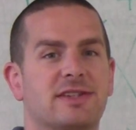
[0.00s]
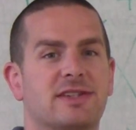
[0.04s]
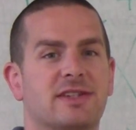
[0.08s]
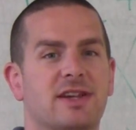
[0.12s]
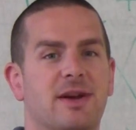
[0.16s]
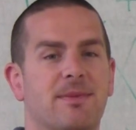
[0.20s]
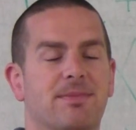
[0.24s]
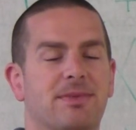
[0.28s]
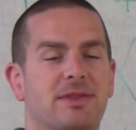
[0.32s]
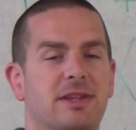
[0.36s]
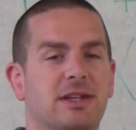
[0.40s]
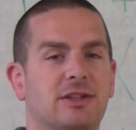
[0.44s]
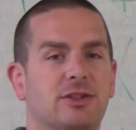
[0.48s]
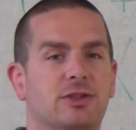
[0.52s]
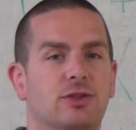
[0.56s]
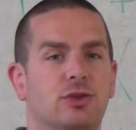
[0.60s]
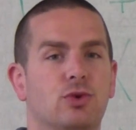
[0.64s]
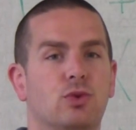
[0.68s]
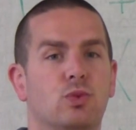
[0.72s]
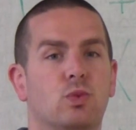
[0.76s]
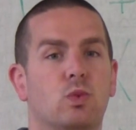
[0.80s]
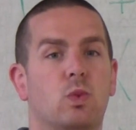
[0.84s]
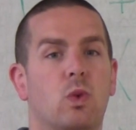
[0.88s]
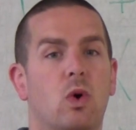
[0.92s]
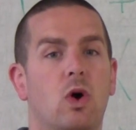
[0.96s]
something
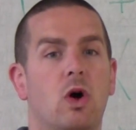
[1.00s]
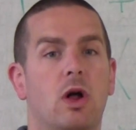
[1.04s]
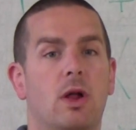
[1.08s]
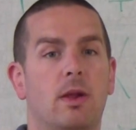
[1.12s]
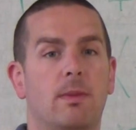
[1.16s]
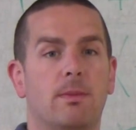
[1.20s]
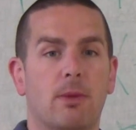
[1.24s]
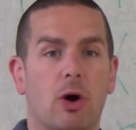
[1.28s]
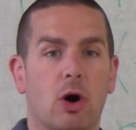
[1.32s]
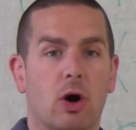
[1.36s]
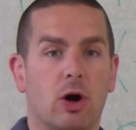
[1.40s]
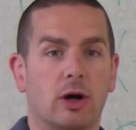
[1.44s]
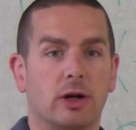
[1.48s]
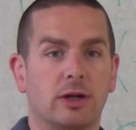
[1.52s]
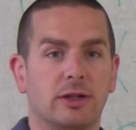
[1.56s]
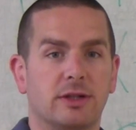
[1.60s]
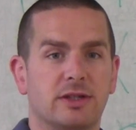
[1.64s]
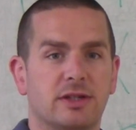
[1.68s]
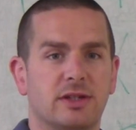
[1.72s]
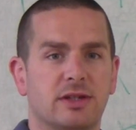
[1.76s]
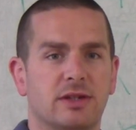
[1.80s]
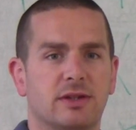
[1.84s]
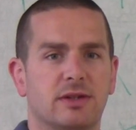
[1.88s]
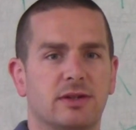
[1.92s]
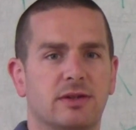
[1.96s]
to Walmart,